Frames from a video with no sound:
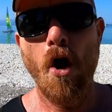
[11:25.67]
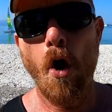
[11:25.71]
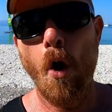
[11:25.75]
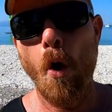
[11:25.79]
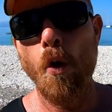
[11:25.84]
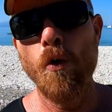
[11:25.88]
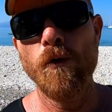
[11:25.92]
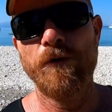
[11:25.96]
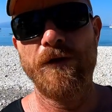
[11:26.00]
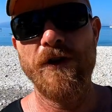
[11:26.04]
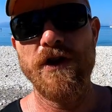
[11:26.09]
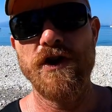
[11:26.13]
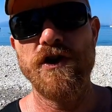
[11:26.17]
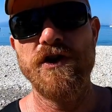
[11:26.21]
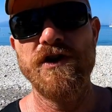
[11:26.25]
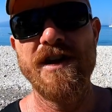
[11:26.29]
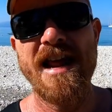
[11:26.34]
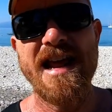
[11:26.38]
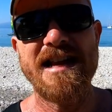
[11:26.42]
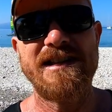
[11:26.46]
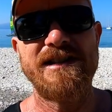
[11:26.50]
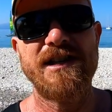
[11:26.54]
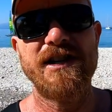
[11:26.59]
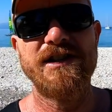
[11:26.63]
all that you
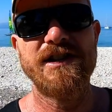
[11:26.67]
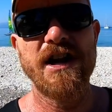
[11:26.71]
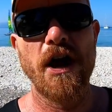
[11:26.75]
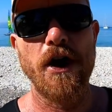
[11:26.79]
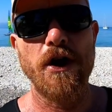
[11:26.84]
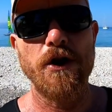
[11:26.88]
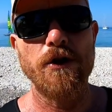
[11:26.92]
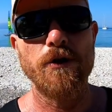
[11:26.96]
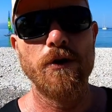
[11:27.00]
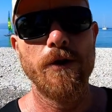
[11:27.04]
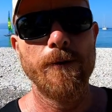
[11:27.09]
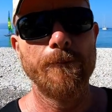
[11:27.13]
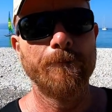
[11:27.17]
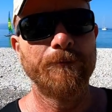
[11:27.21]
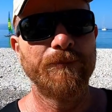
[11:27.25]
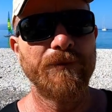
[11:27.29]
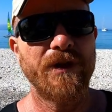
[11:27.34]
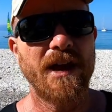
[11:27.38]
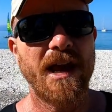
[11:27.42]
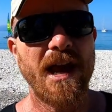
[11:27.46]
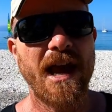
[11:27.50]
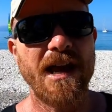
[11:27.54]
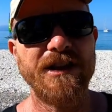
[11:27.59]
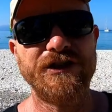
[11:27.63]
need to do
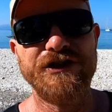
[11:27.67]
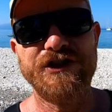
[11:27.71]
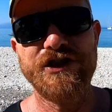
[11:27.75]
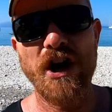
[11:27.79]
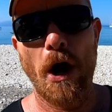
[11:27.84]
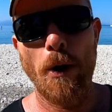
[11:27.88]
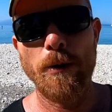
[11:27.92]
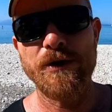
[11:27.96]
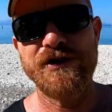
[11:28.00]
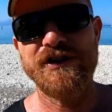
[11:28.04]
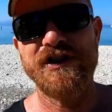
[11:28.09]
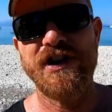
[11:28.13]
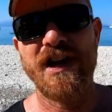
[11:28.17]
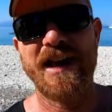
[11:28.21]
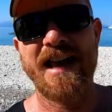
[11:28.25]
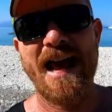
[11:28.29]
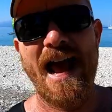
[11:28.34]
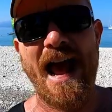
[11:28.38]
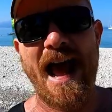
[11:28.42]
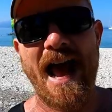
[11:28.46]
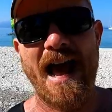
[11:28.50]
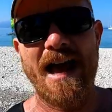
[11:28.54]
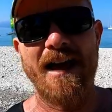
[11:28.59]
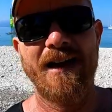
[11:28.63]
is show us your
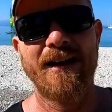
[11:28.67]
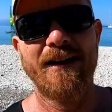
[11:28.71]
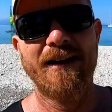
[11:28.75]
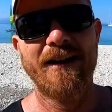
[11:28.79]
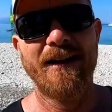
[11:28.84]
cat.